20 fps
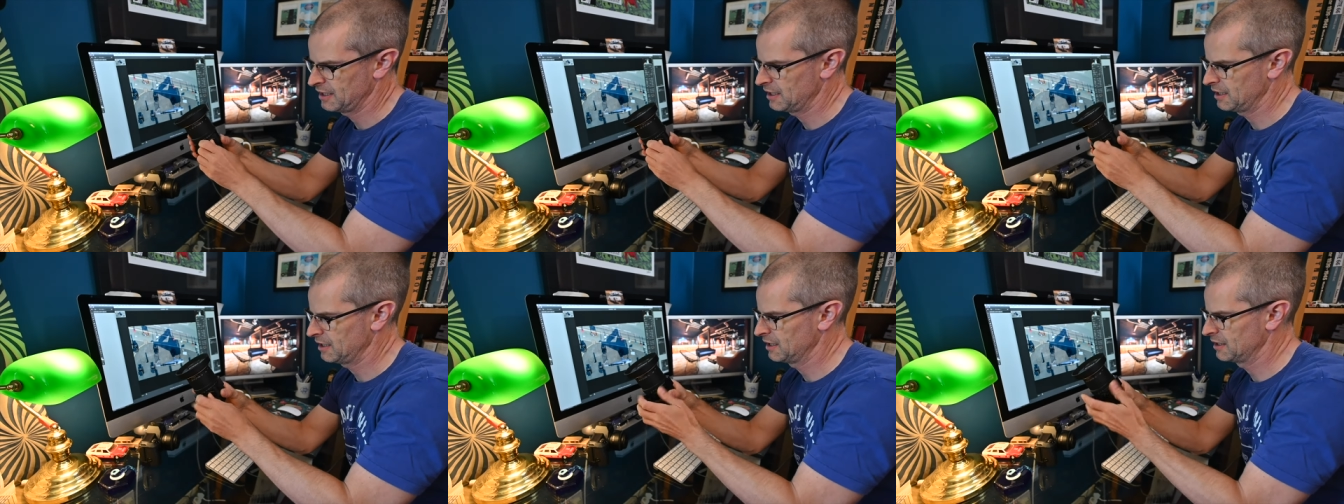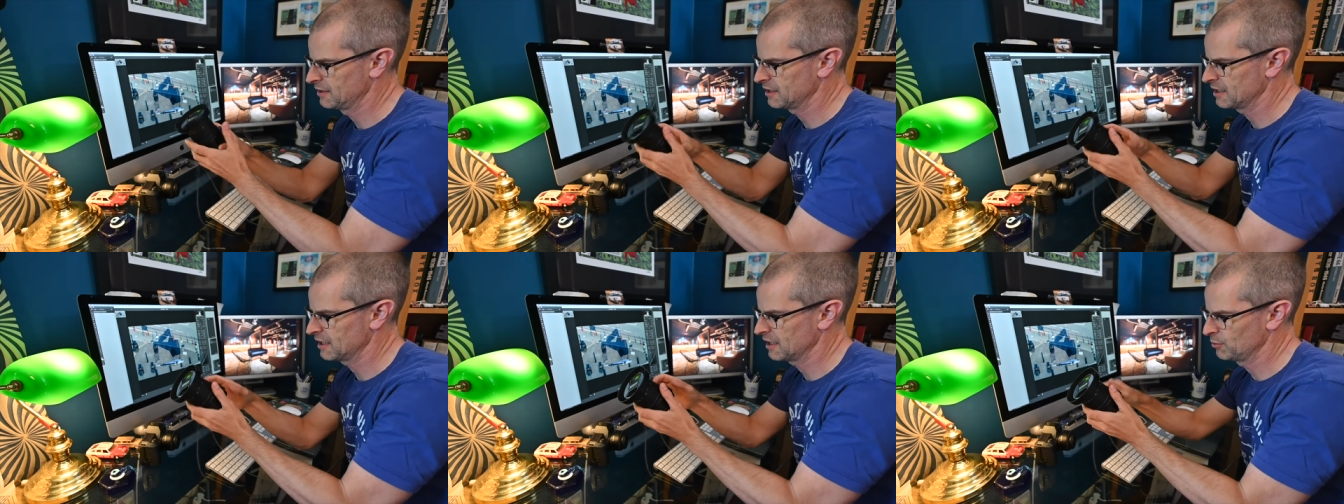
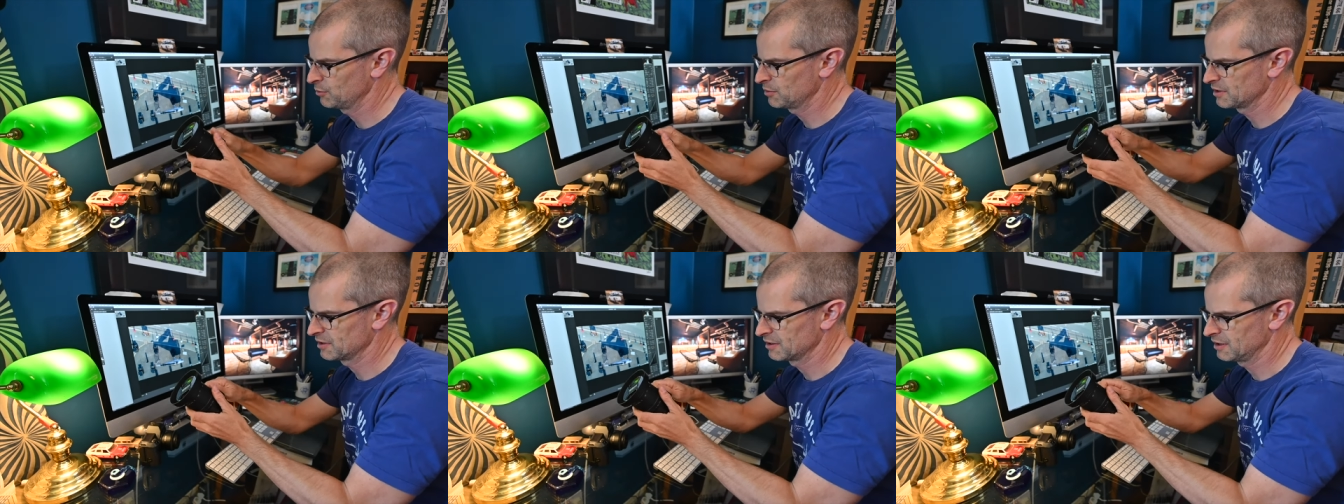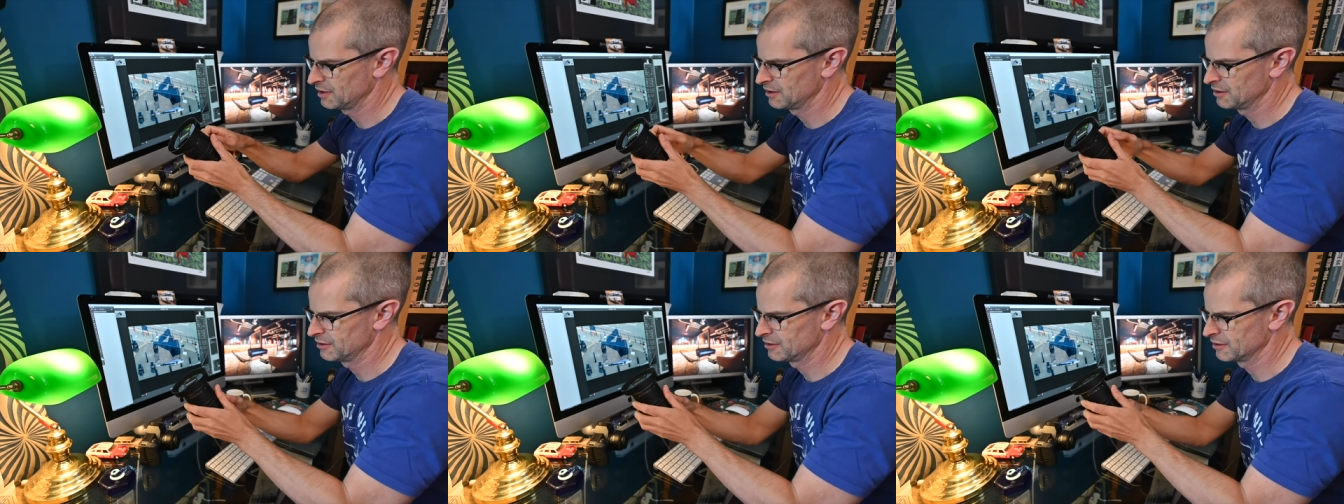and the, oops,
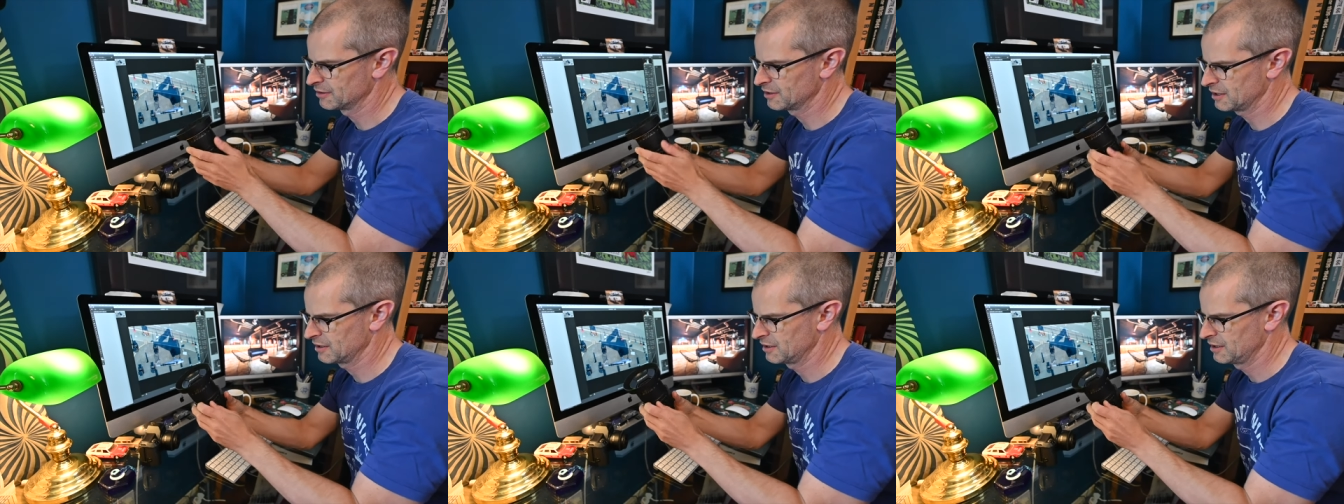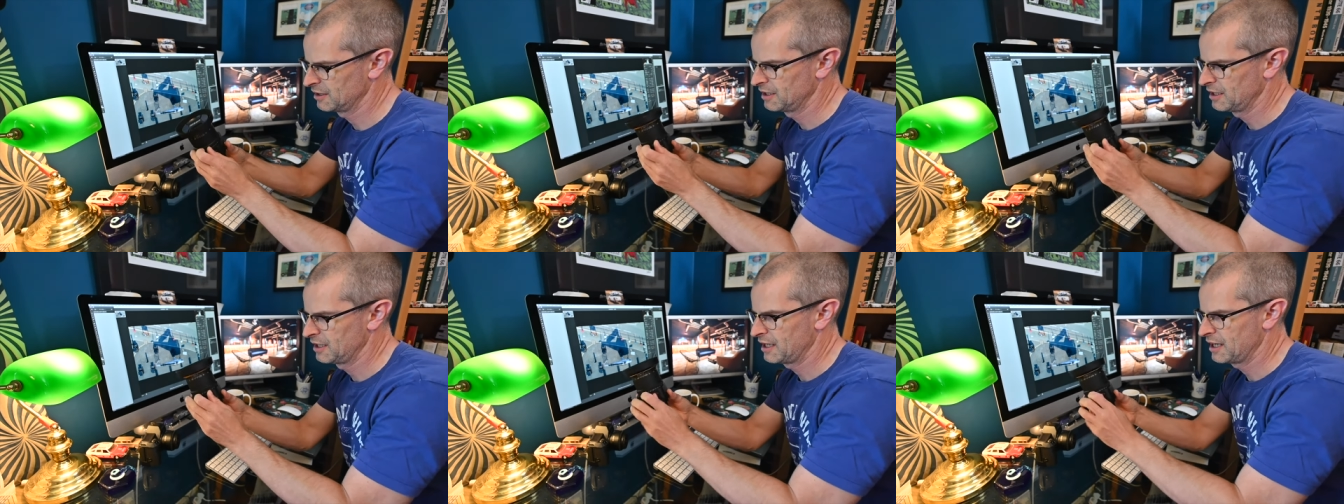unlose that,
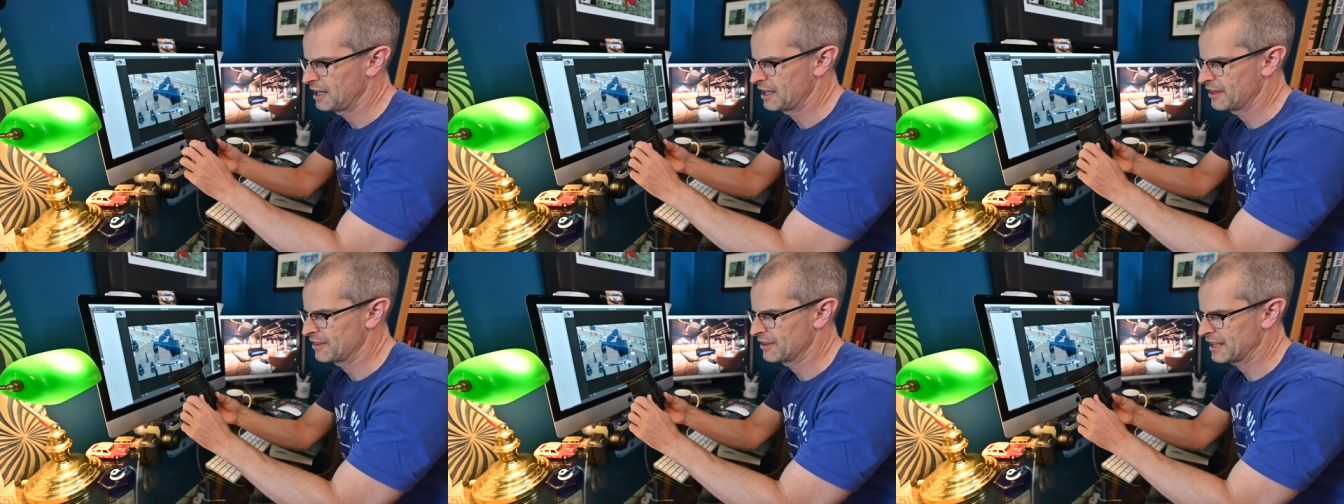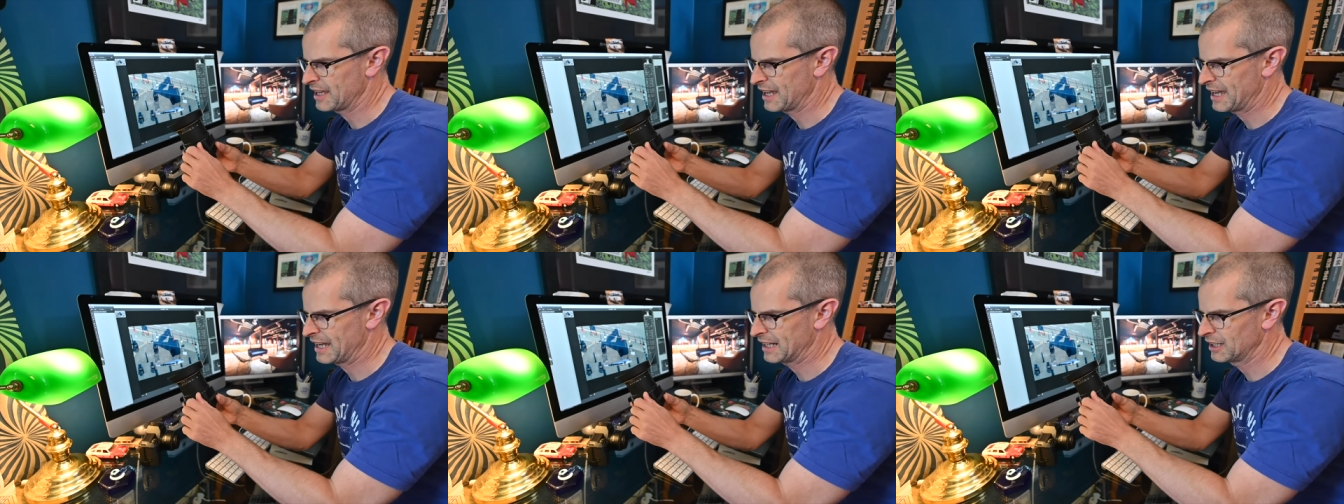the
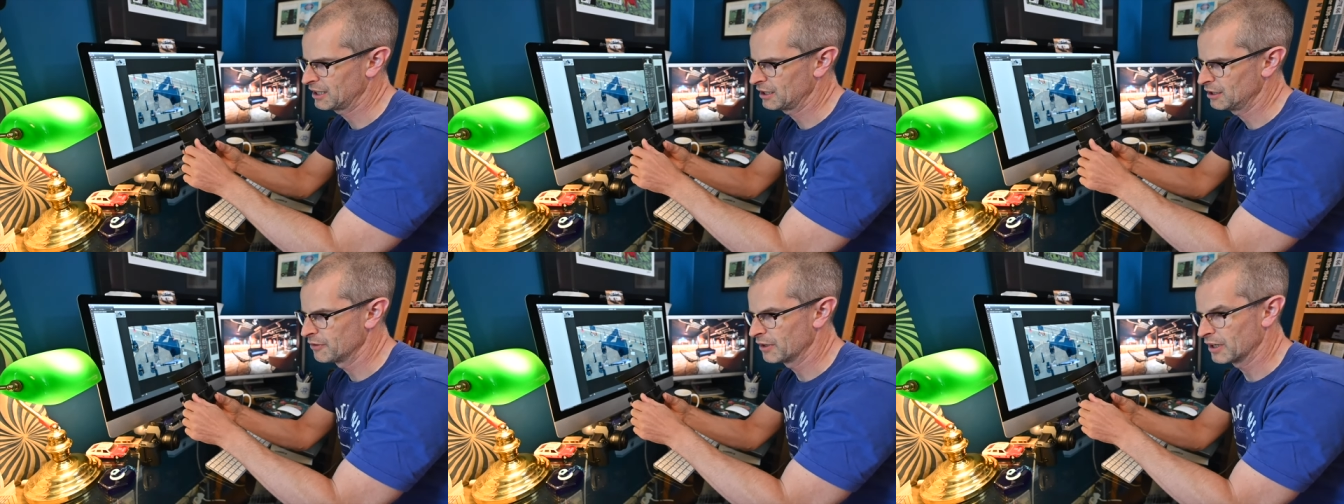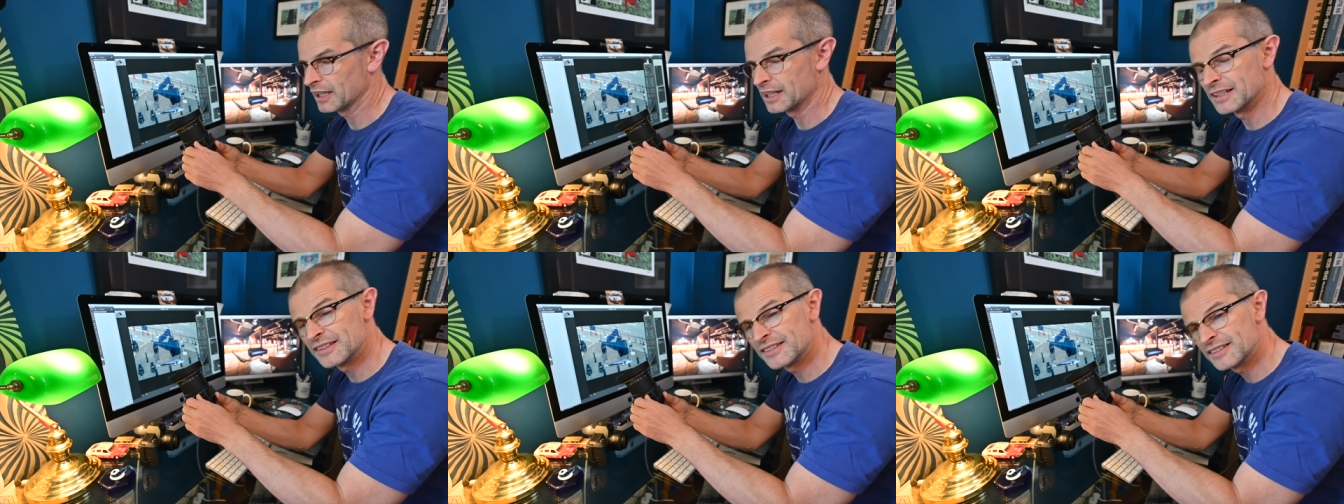angle of the
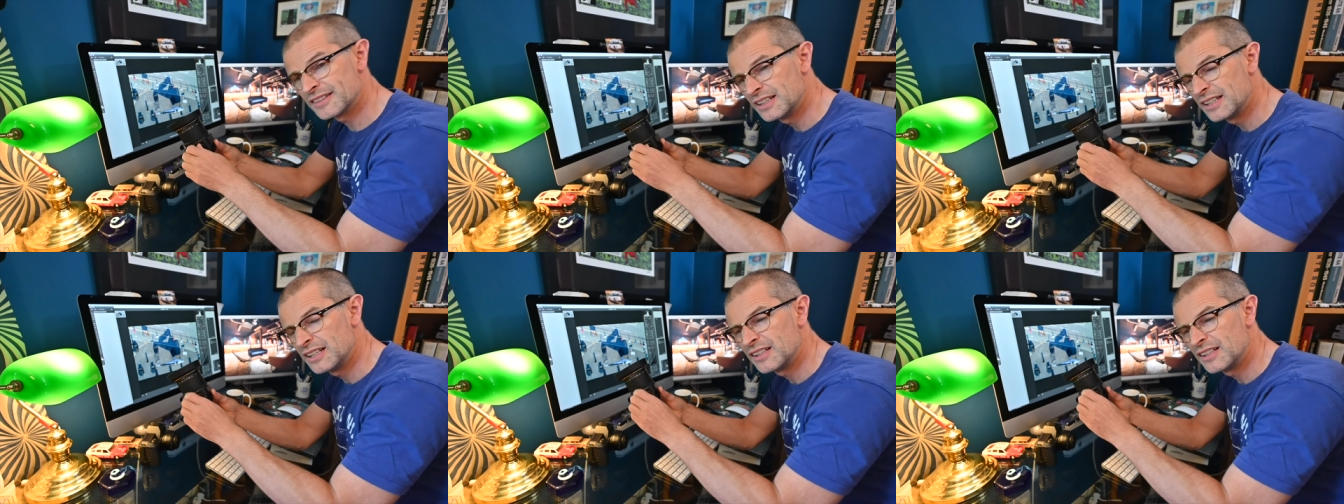lens